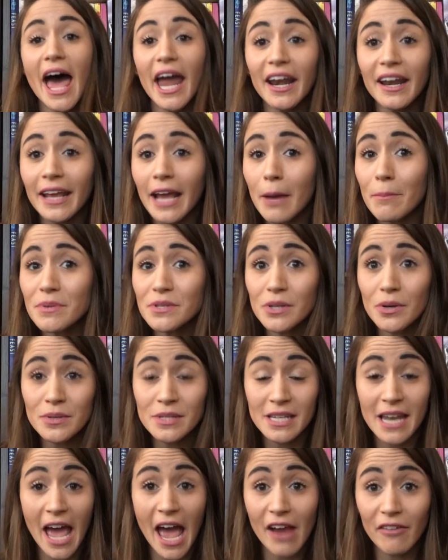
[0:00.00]
editing episodes,
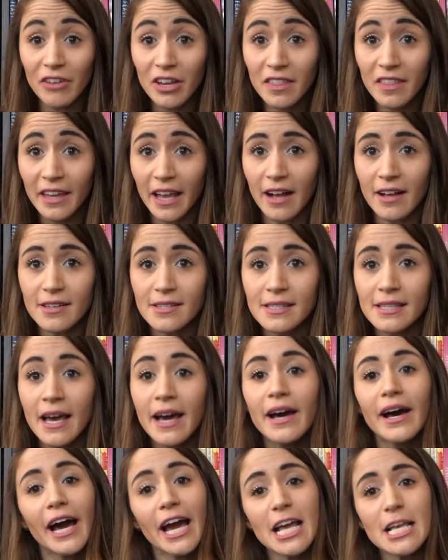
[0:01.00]
and everything else,
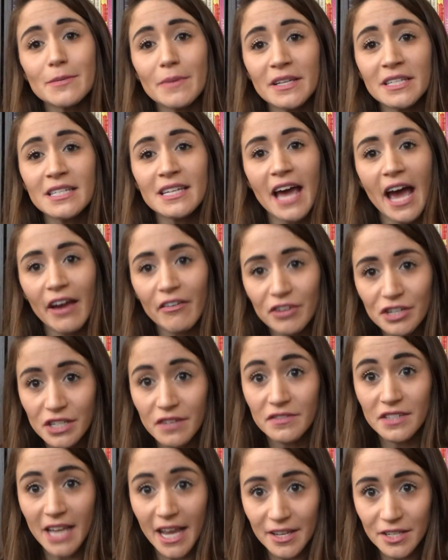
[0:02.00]
I spend an average
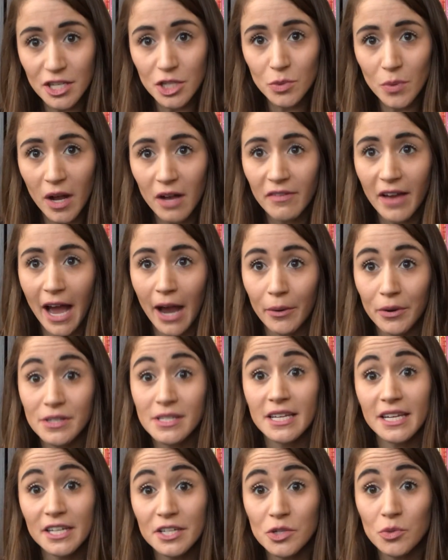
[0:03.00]
of 10 to 12
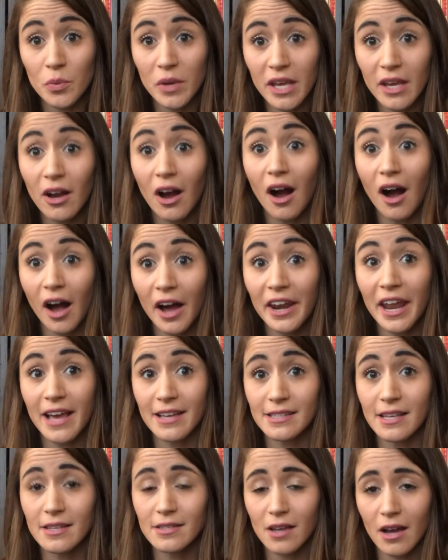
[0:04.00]
hours each week on
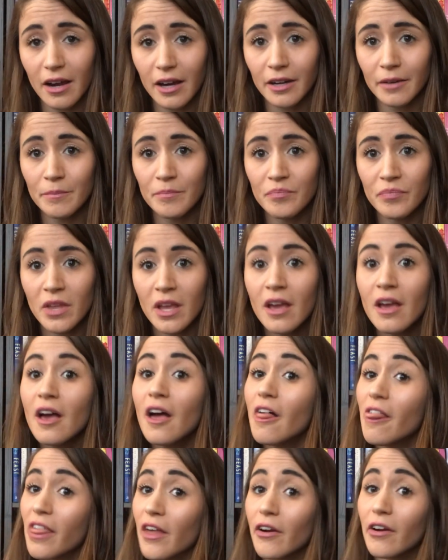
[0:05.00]
SSR.
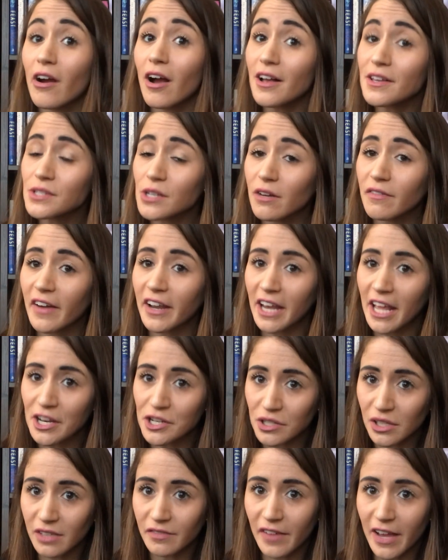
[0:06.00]
There are also
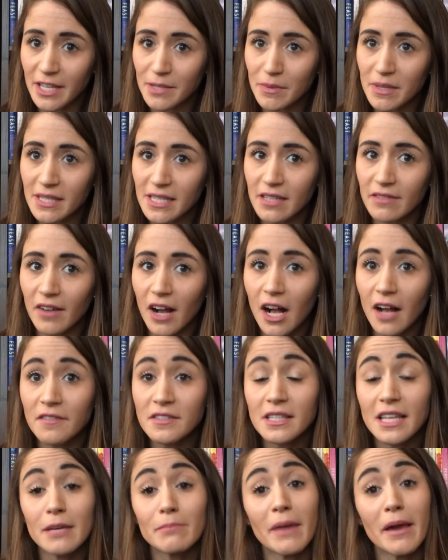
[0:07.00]
financial investments
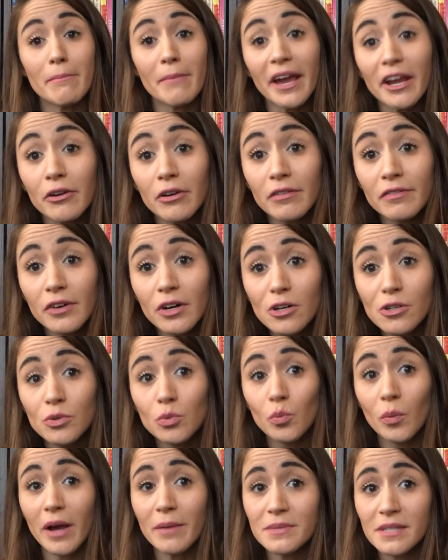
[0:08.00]
involved, like my microphone,
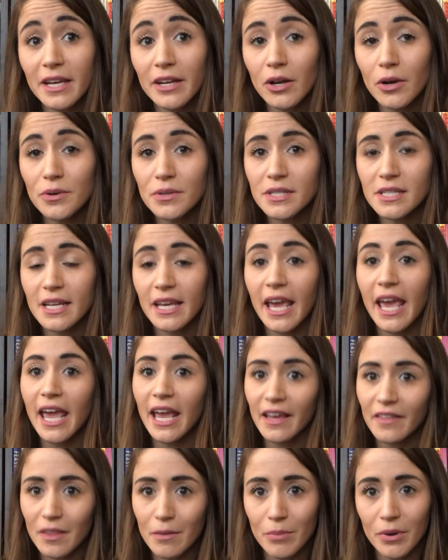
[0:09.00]
website hosting,
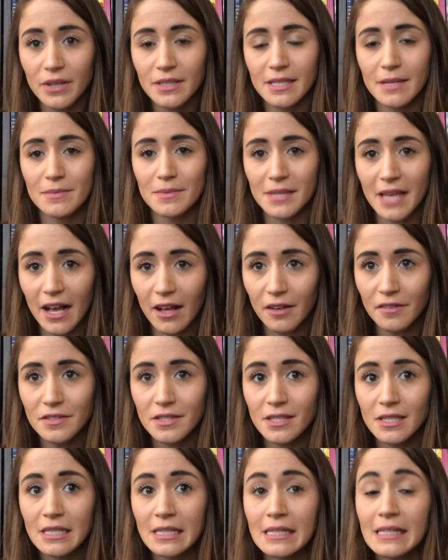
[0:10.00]
and the books
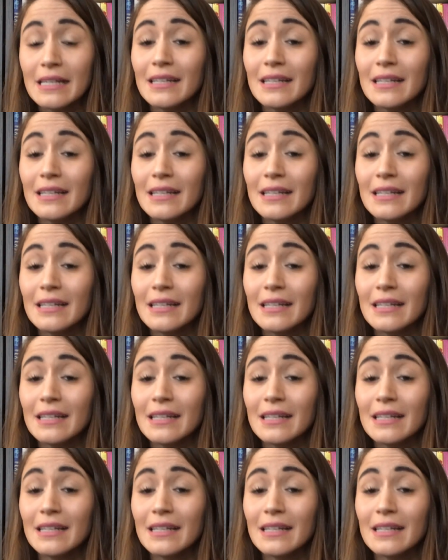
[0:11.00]
themselves.